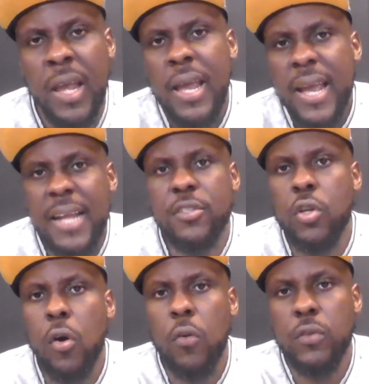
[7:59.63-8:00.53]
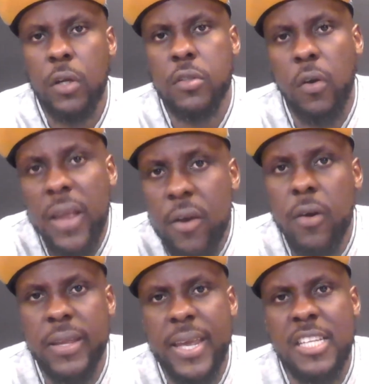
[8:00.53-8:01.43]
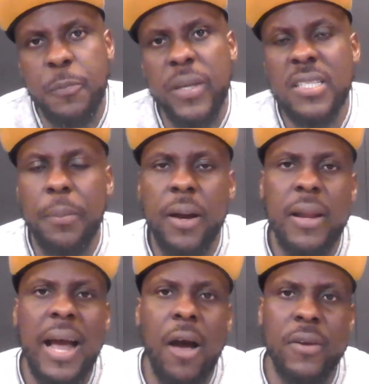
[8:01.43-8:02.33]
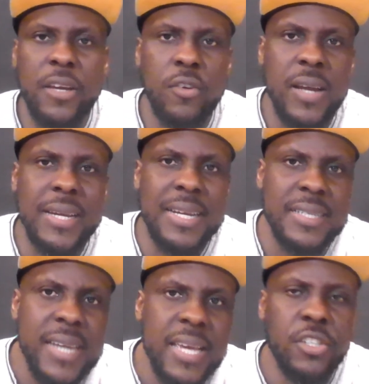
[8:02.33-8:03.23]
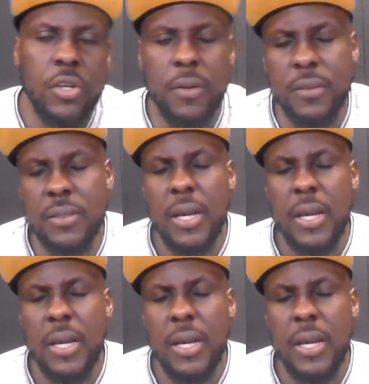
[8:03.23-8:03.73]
And so Dr. Aaron here speaks about how the United Nations,